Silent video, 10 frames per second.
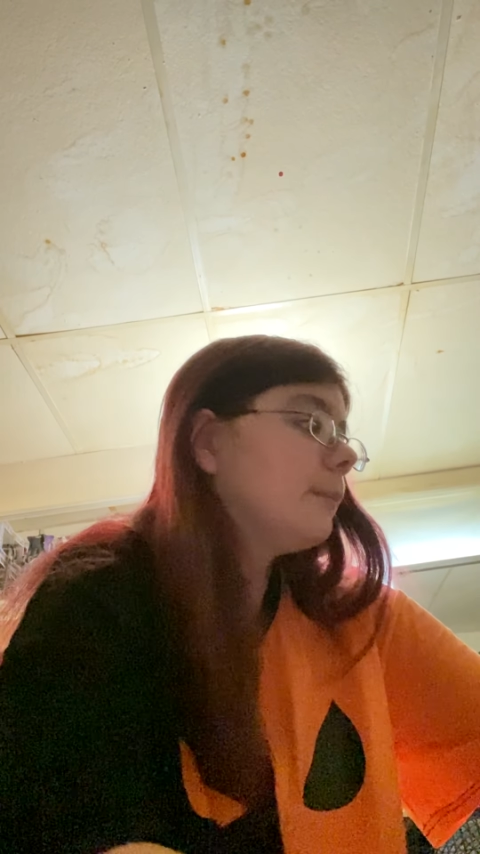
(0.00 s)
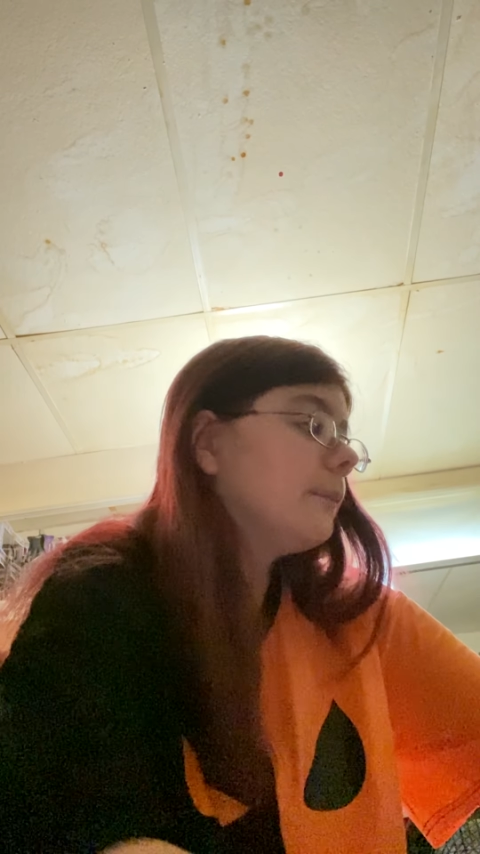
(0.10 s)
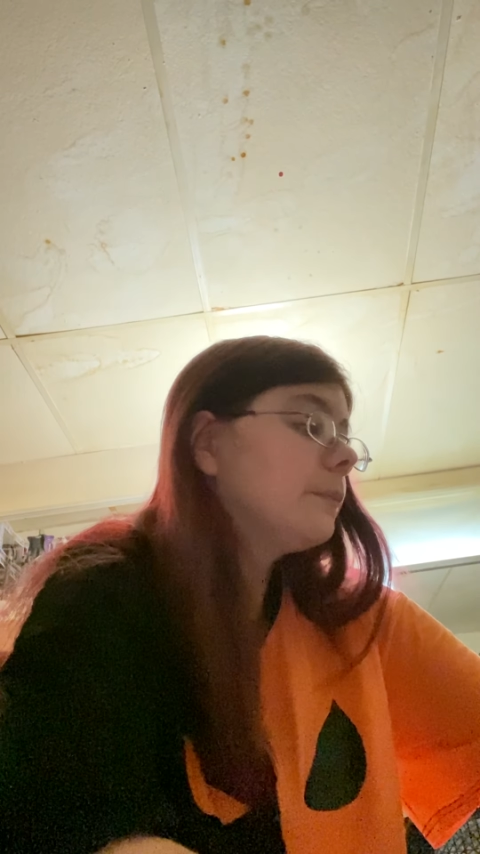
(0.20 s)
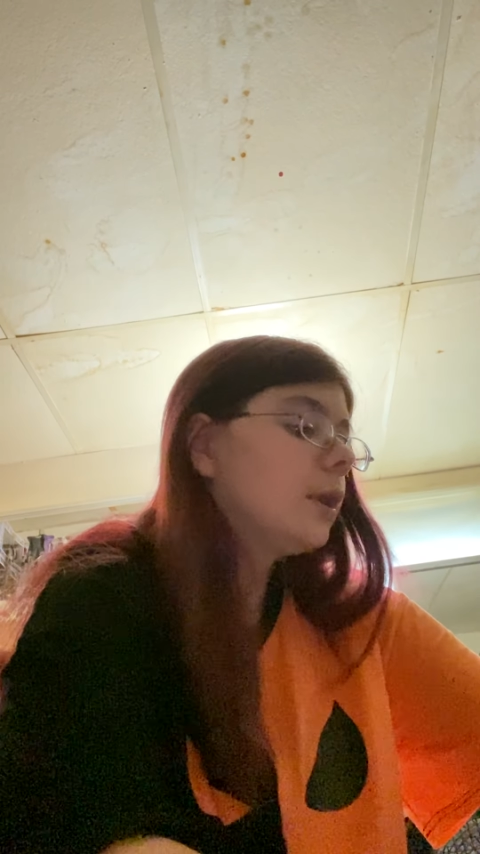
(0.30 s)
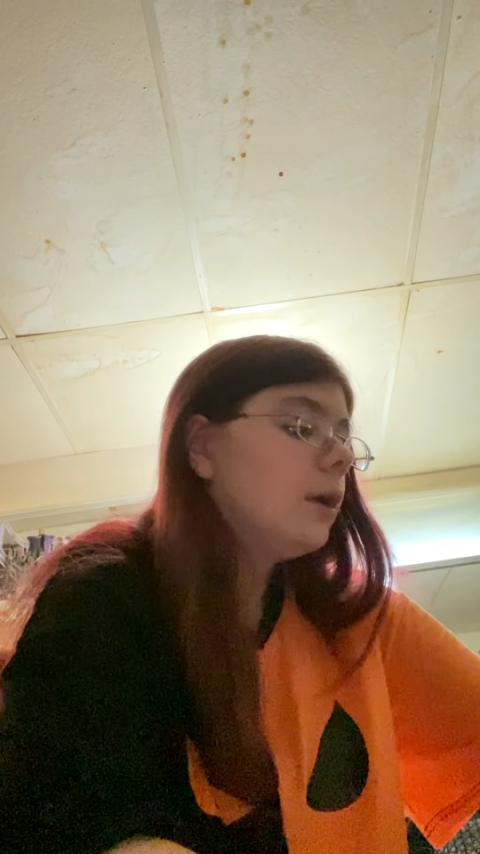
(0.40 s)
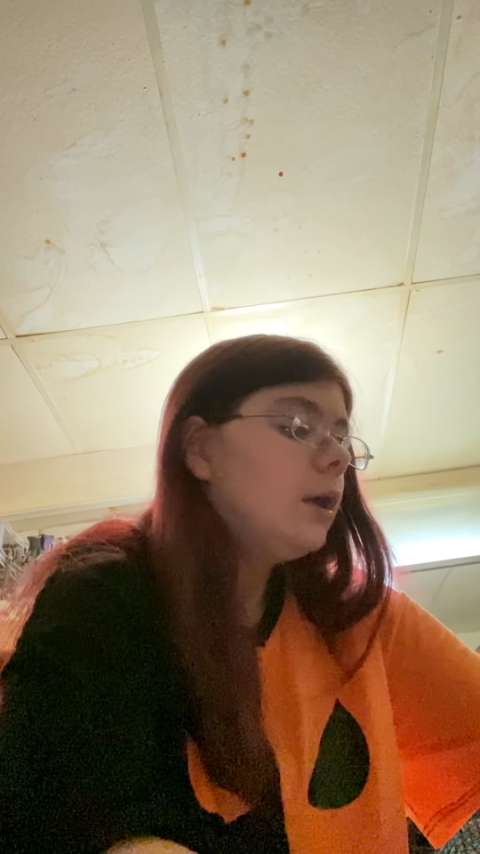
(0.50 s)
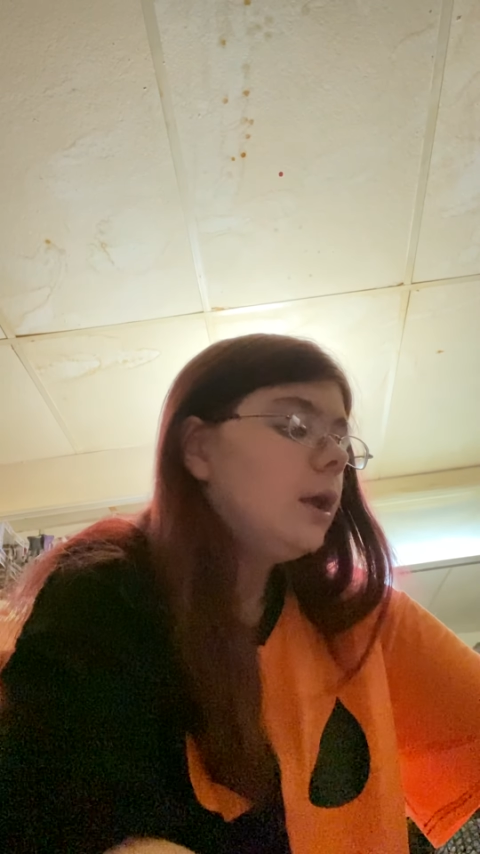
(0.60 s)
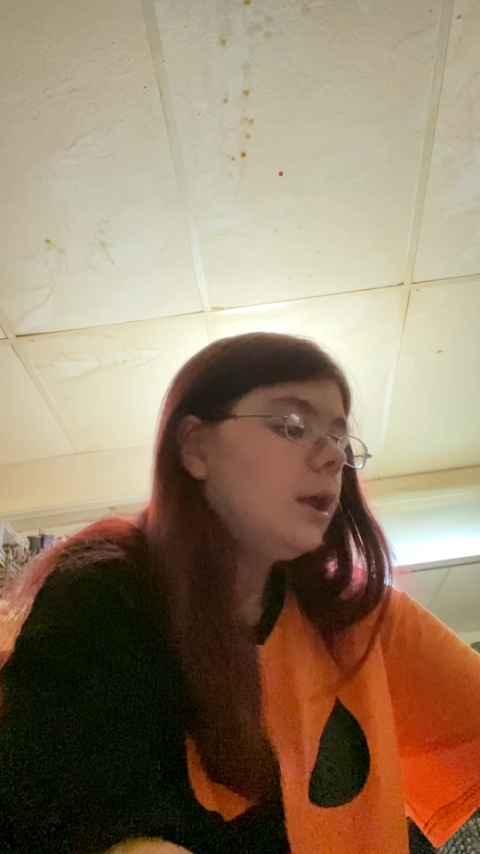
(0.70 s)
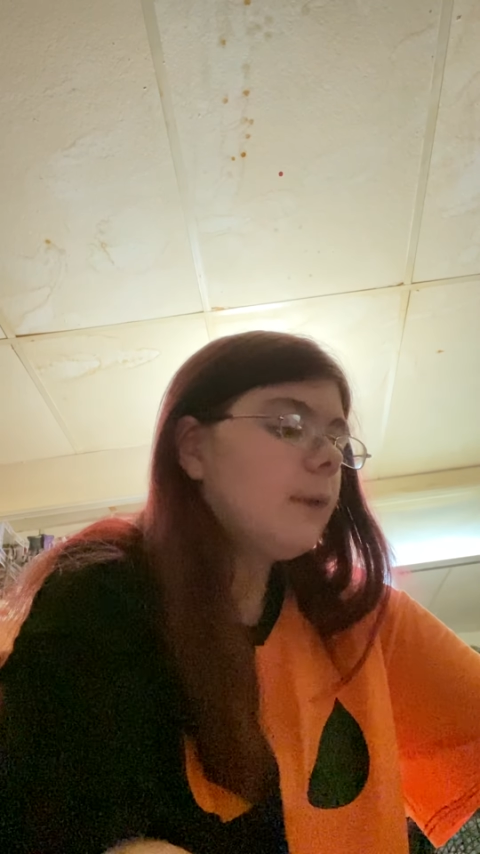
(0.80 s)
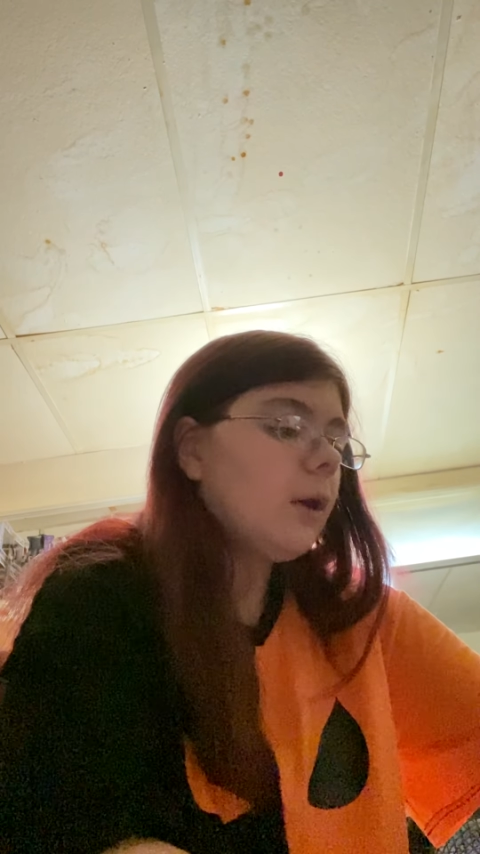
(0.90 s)
But
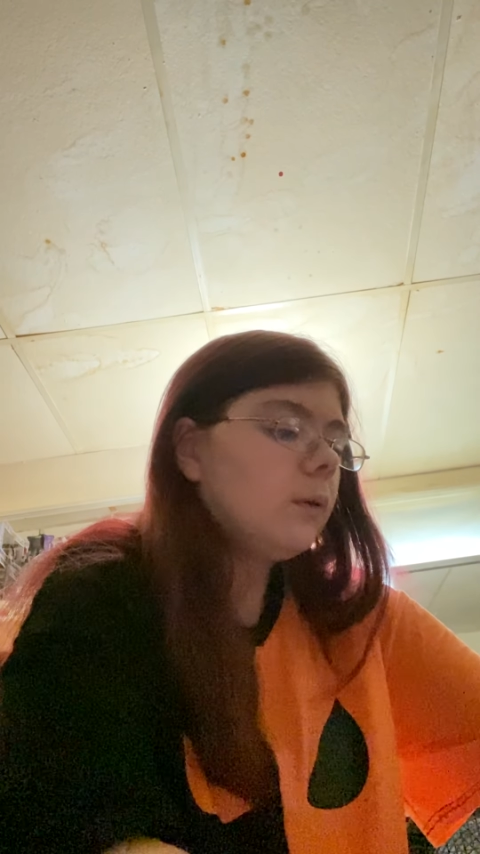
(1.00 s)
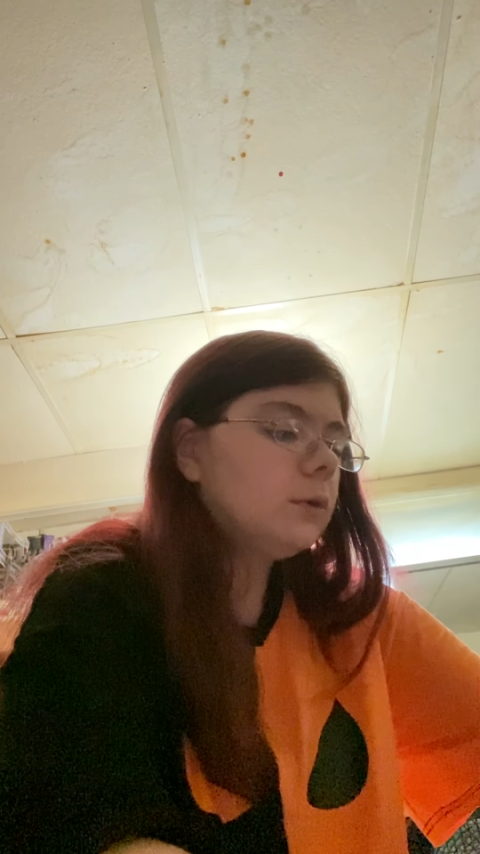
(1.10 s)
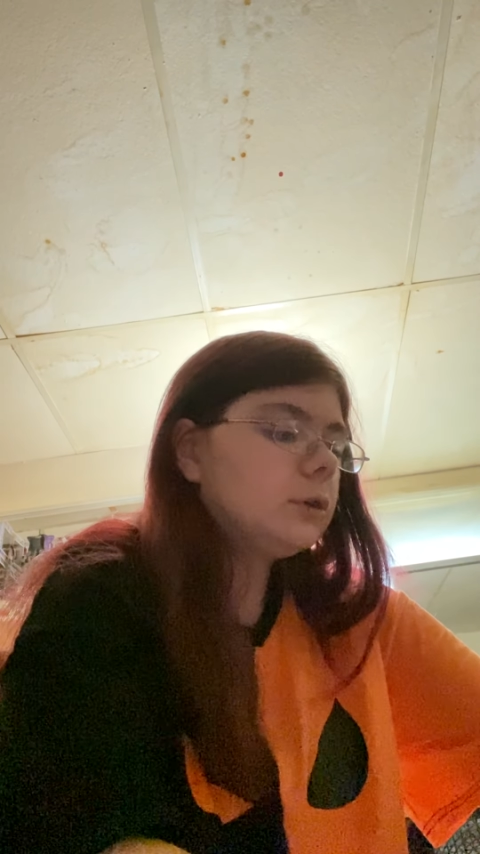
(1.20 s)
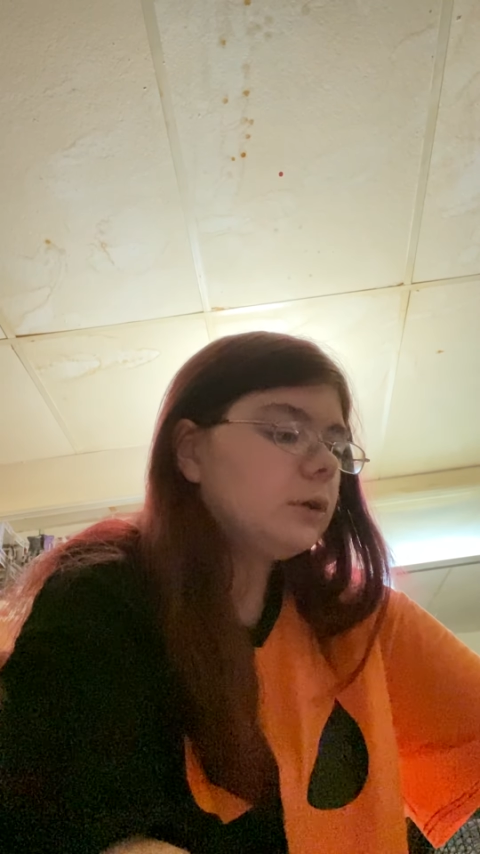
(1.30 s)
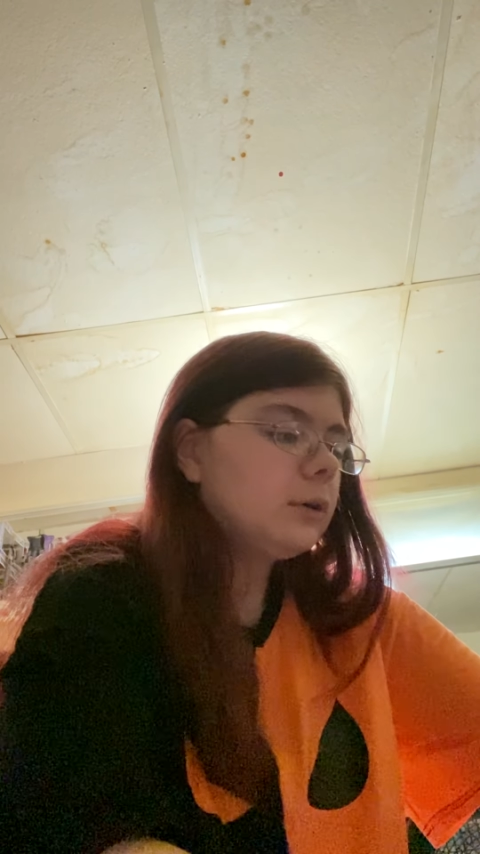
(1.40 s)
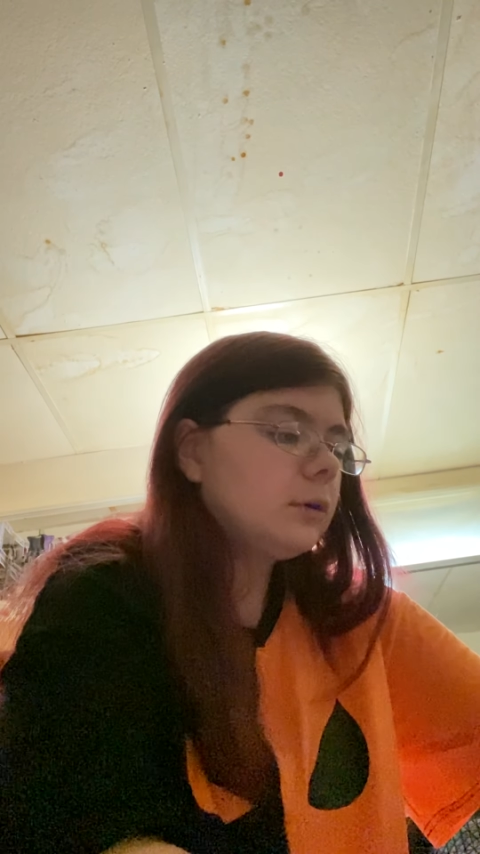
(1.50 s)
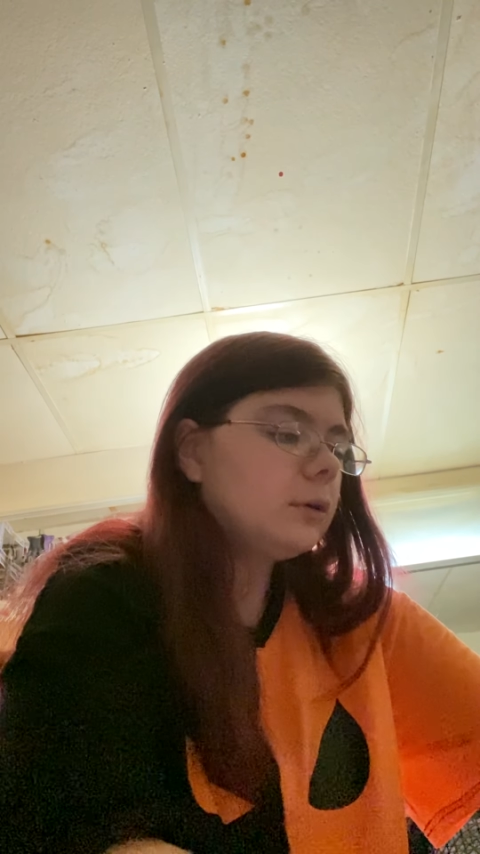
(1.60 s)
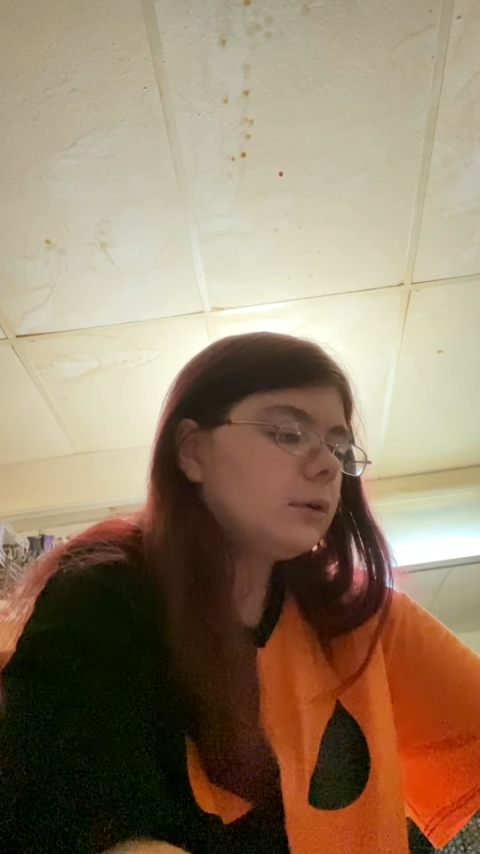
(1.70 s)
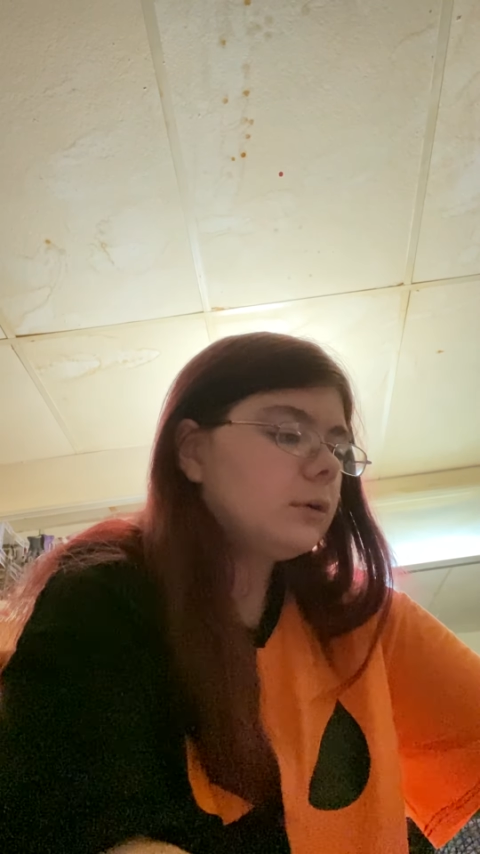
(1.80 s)
in my older